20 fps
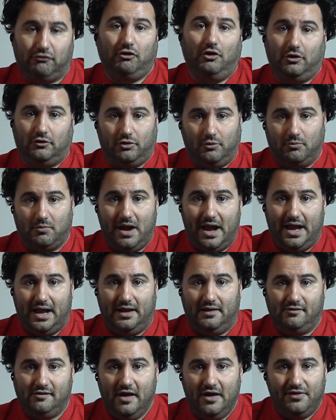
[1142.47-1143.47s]
took the
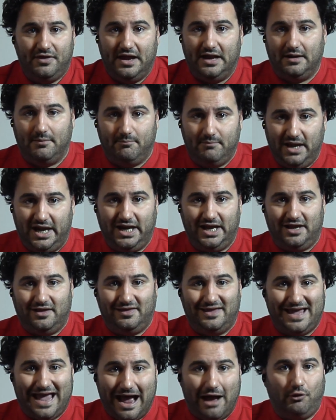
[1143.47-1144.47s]
reins, they'd
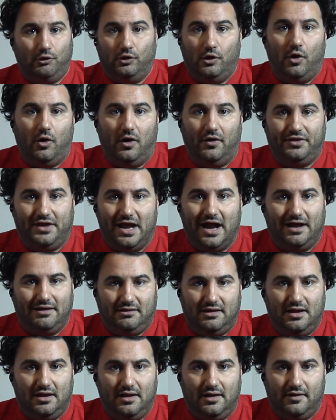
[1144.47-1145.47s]
immediately outlaw the
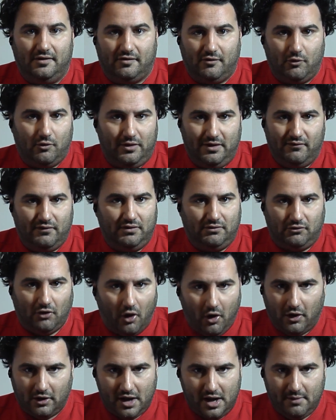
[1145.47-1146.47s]
ideas or even
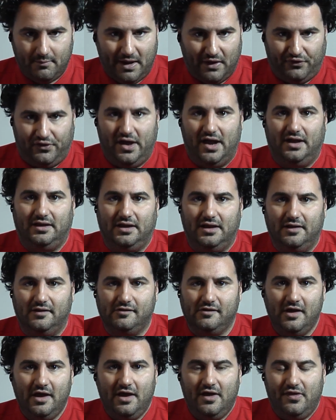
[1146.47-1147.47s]
talking about the
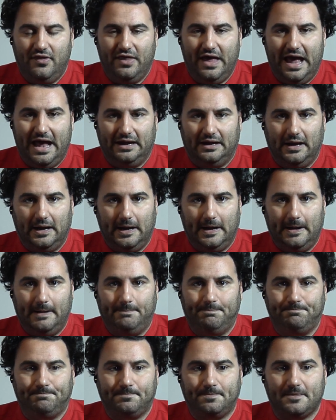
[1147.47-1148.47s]
ideas that
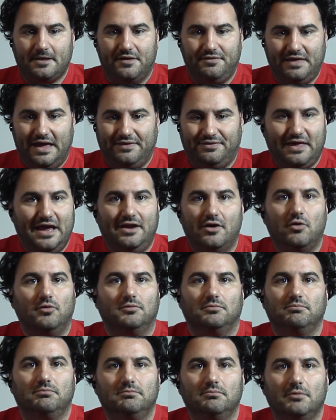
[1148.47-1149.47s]
they don't
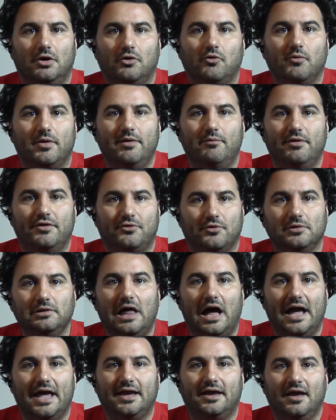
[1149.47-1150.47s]
agree with or
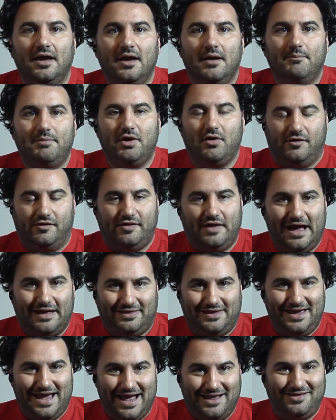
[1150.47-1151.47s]
like, because at
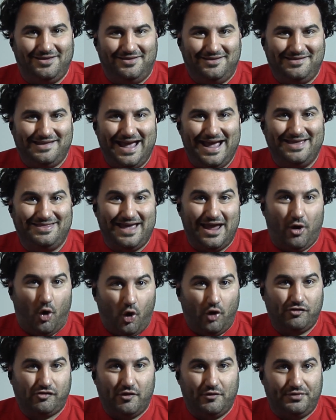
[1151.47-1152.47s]
the end of the day, they
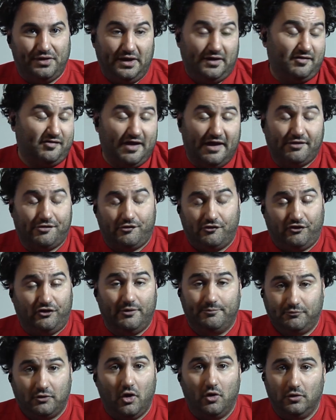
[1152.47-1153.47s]
also think
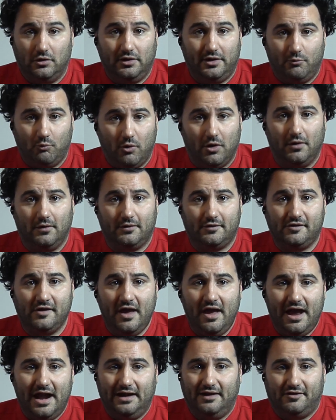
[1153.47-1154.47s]
censorship totally works
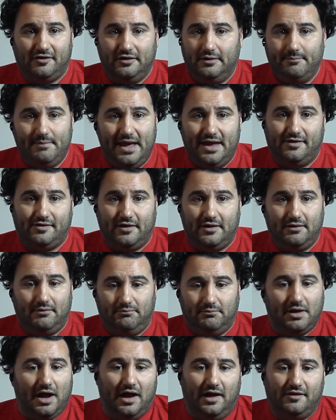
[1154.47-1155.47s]
and it's an amazing
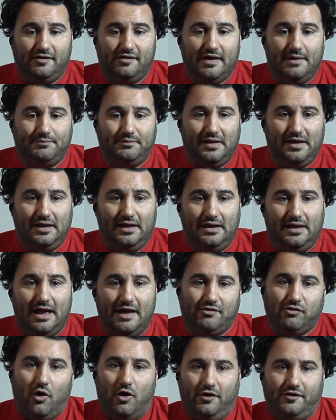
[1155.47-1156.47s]
concept
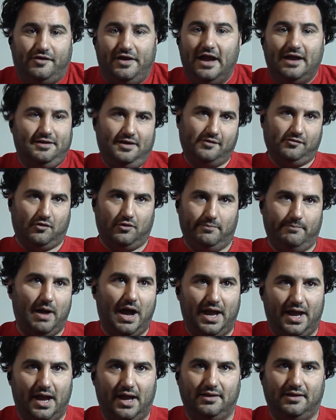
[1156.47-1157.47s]
as long as the ideas aren't
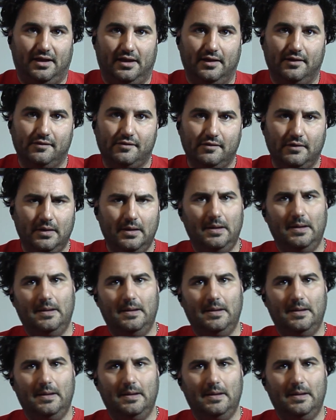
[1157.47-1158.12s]
my ideas.